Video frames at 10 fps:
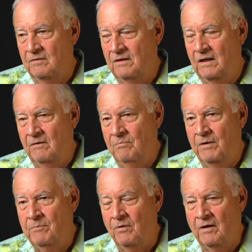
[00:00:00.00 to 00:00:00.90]
getting
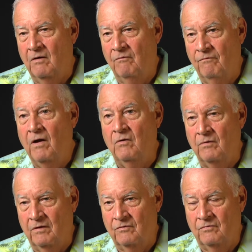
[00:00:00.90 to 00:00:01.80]
people to go
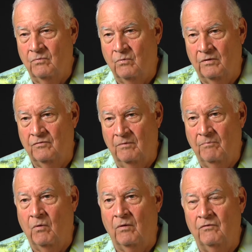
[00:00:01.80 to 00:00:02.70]
vote is what's
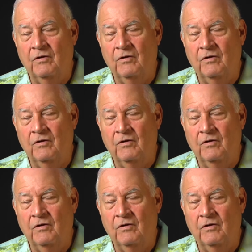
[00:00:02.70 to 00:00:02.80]
important.